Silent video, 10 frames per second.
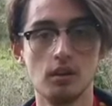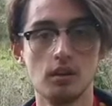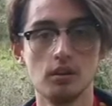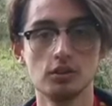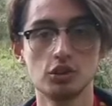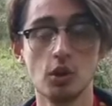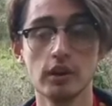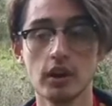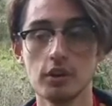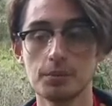showing
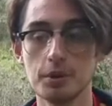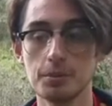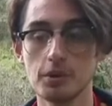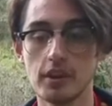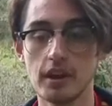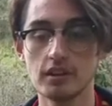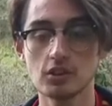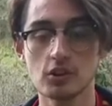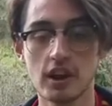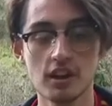other people that it's
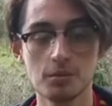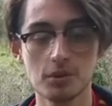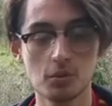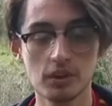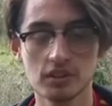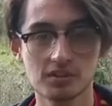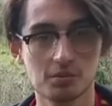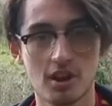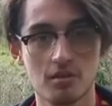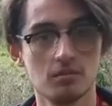okay to be weak
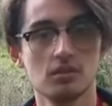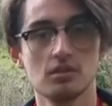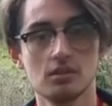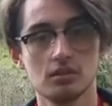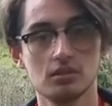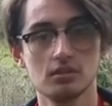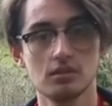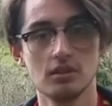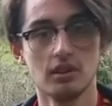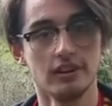sometimes.
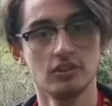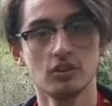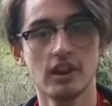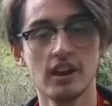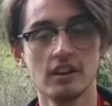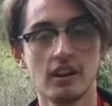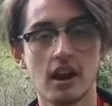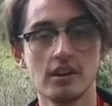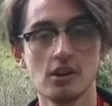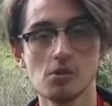It's okay to not
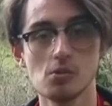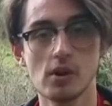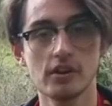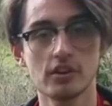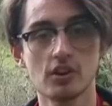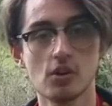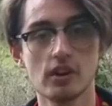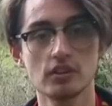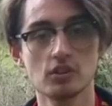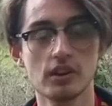know where you're going.
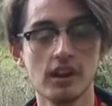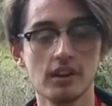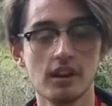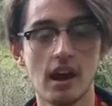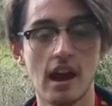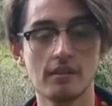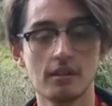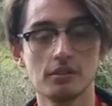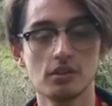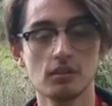It's okay to not have
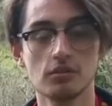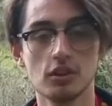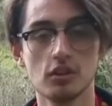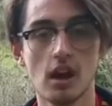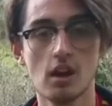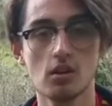everything figured out.